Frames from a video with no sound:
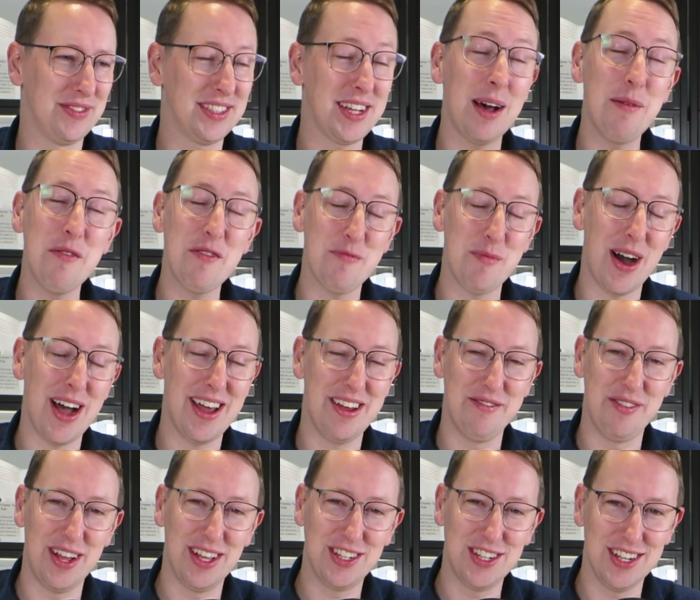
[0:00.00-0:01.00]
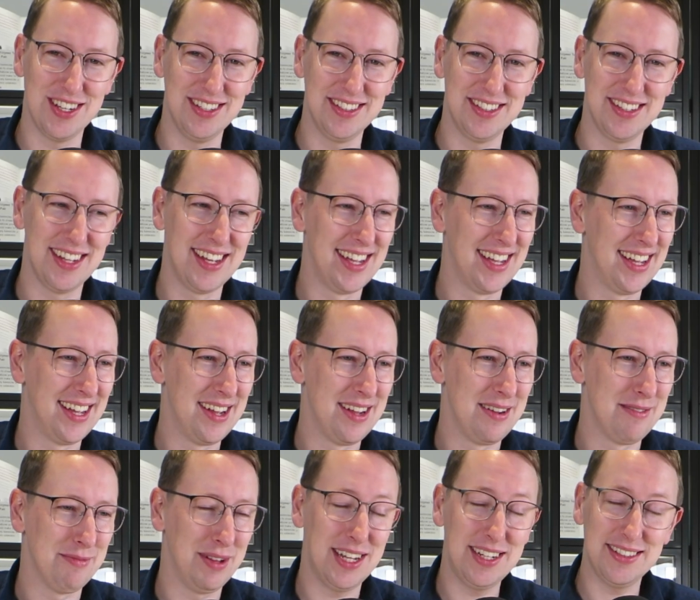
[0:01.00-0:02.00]
some of my adventures,
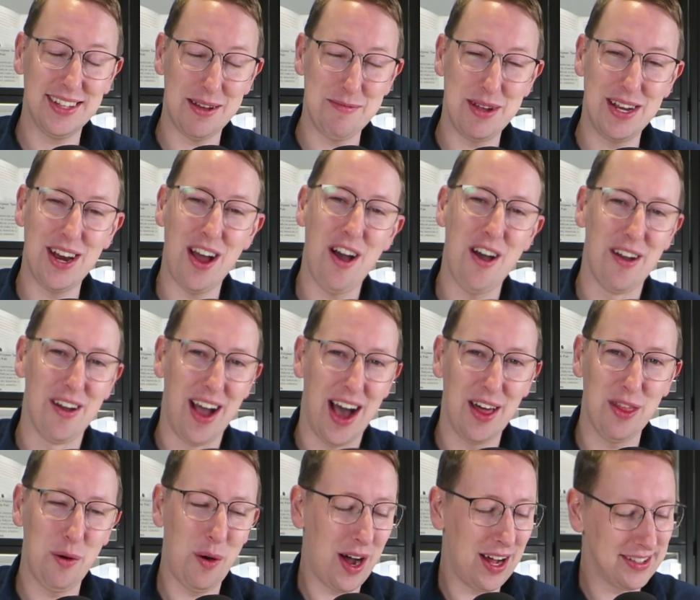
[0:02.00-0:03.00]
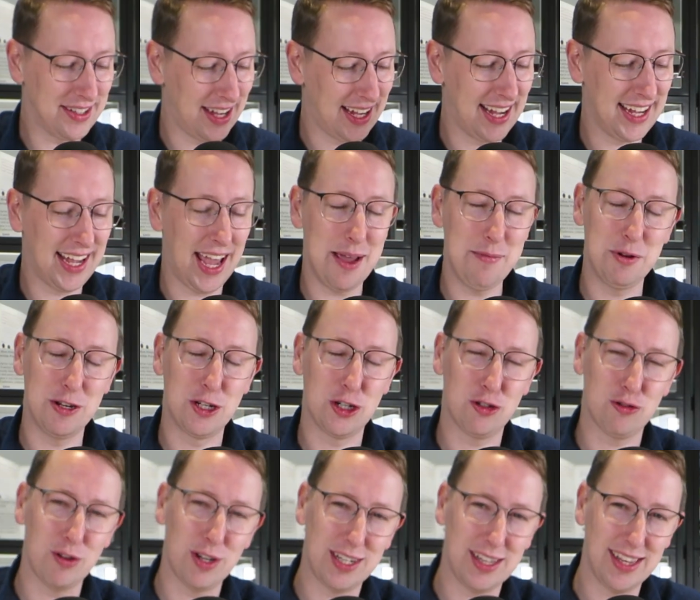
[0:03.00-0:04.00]
please let me know. Otherwise, I can keep it
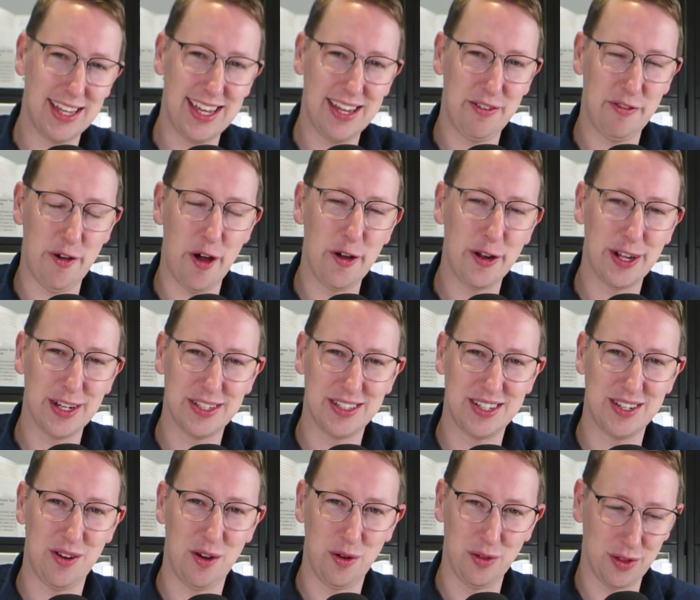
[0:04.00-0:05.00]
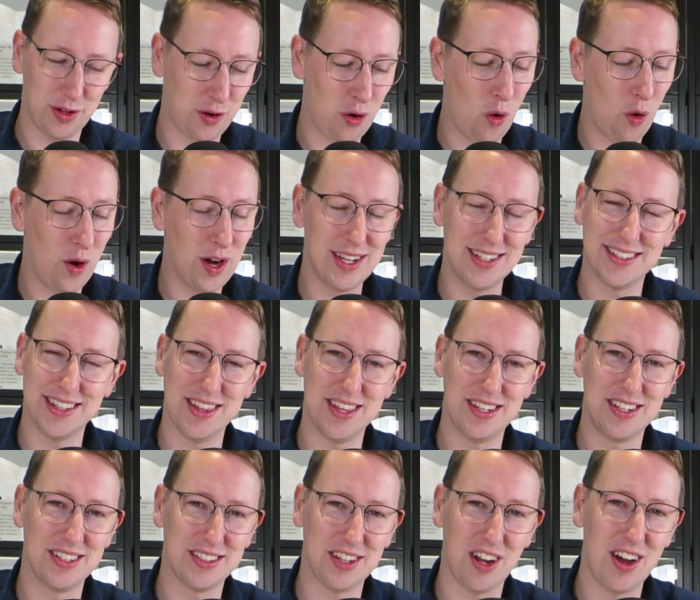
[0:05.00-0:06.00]
strictly focused on the coins and the
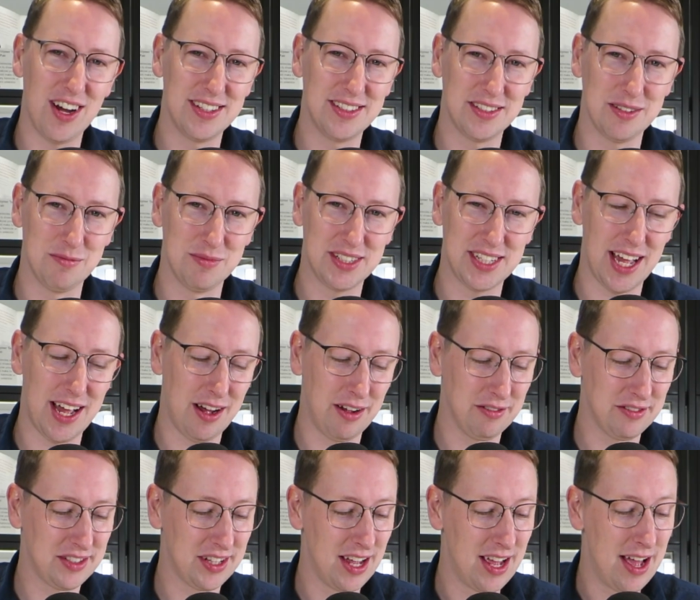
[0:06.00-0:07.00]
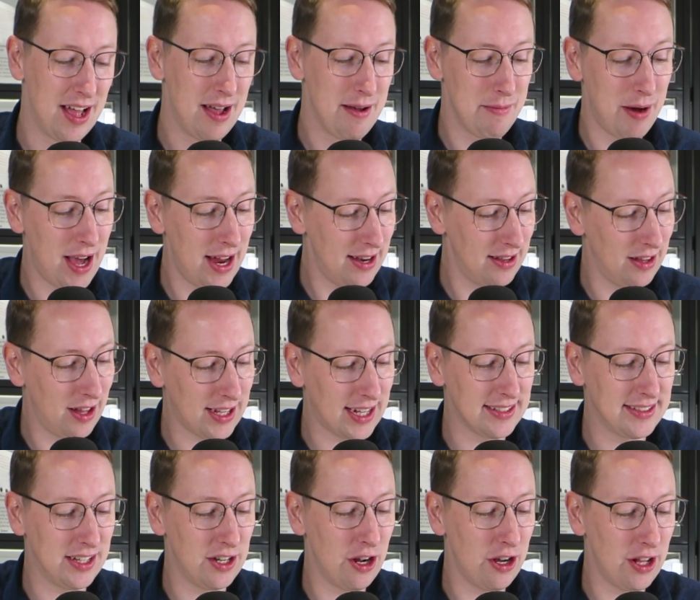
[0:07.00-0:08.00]
designs themselves. But like I
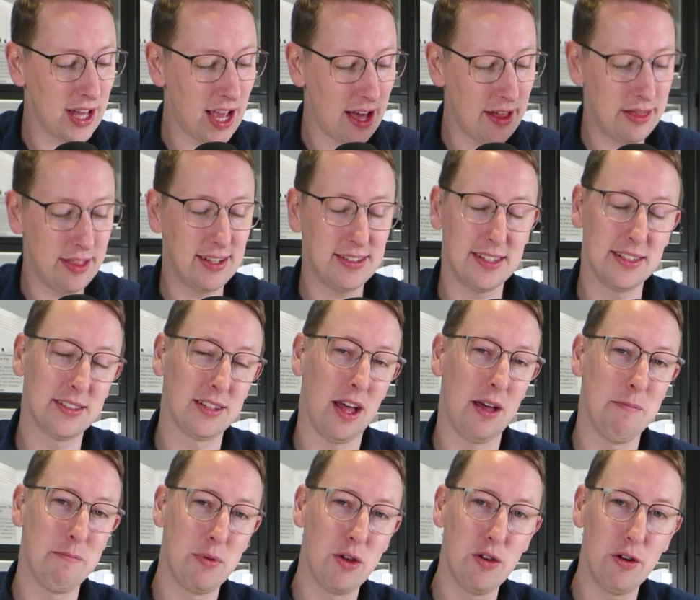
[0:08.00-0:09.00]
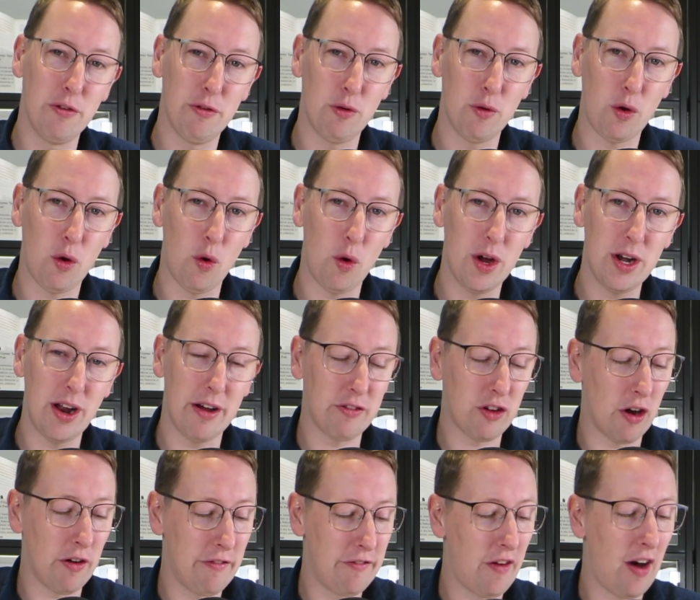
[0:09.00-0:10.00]
said earlier, this is a beautiful coin. I've
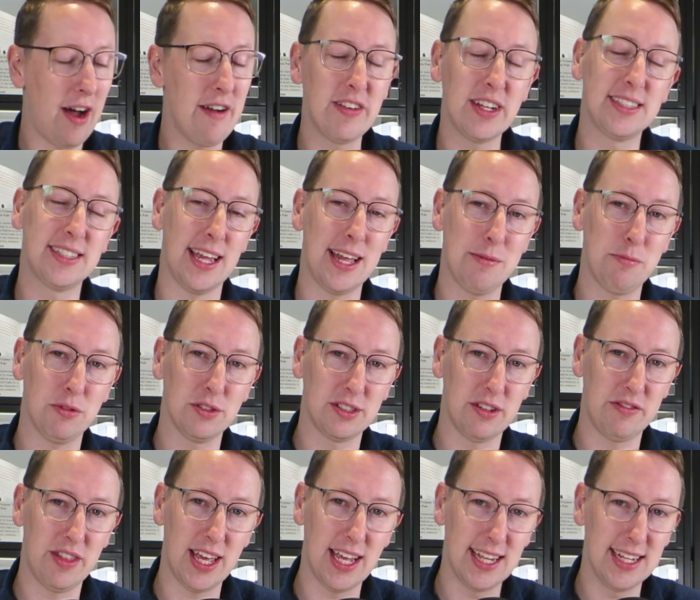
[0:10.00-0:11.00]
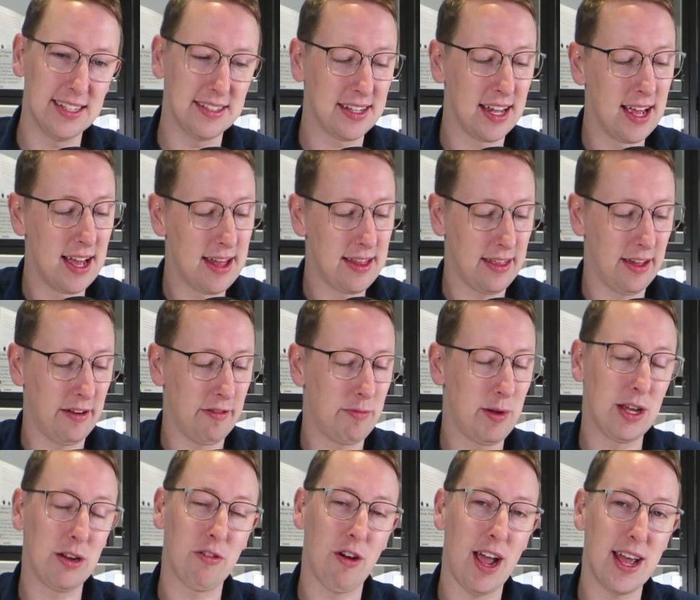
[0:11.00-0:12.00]
got 5 examples of these that have
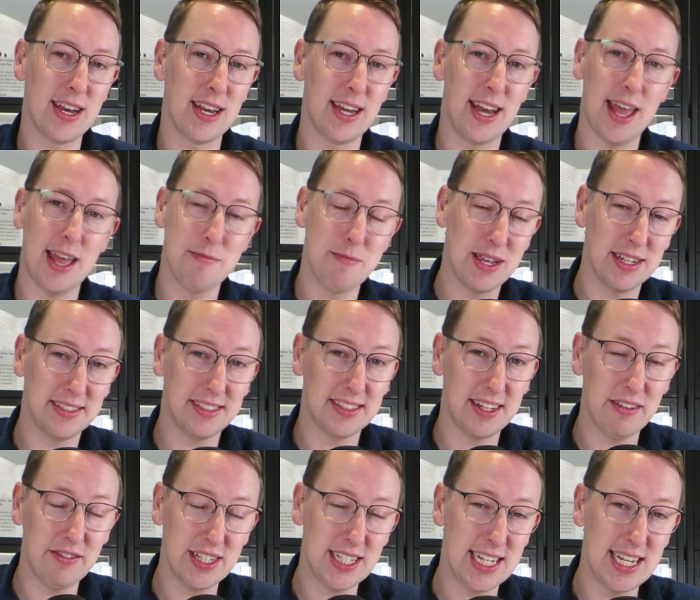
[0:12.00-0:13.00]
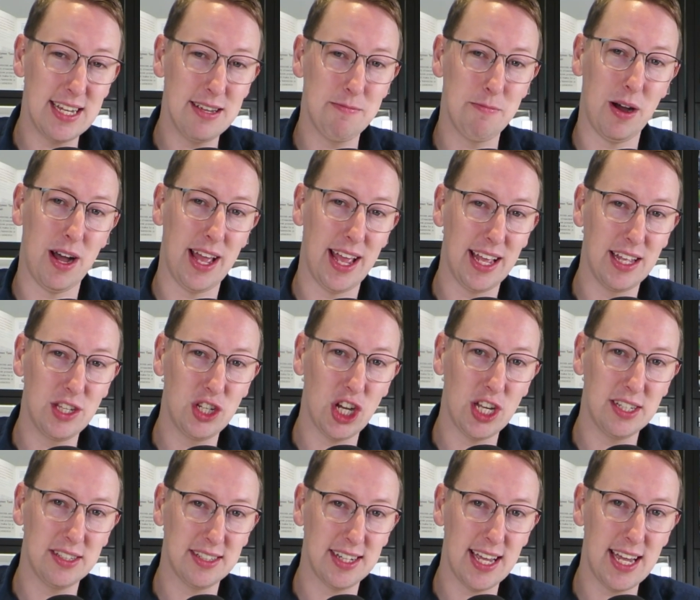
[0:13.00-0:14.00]
been graded MS70 by
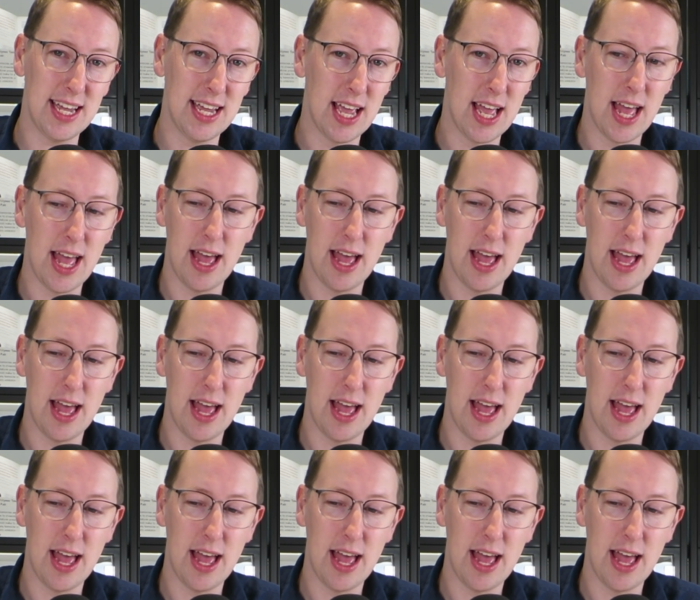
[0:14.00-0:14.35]
NGC.